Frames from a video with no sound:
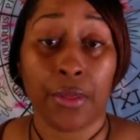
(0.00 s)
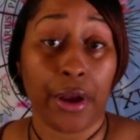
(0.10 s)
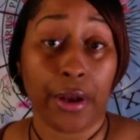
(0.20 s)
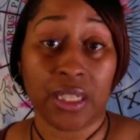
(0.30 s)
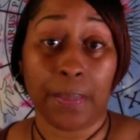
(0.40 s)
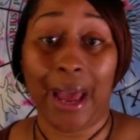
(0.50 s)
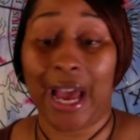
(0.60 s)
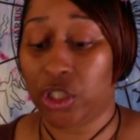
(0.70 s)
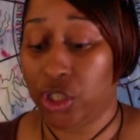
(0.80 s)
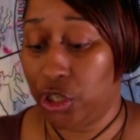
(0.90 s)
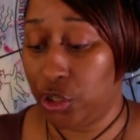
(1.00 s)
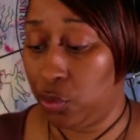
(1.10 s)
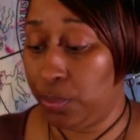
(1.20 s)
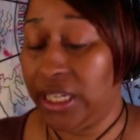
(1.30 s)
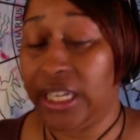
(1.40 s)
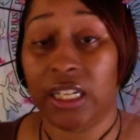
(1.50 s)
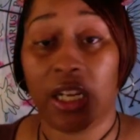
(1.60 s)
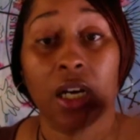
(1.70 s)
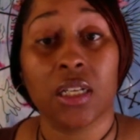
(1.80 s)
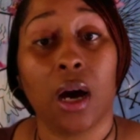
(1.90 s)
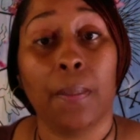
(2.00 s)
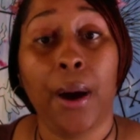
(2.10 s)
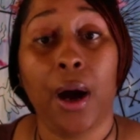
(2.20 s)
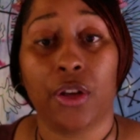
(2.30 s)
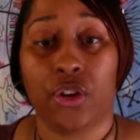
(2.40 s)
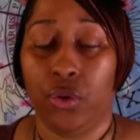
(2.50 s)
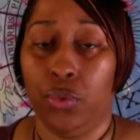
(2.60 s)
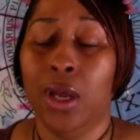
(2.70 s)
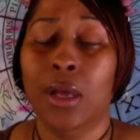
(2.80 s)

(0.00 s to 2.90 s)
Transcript: There is a passionate new beginning upon you.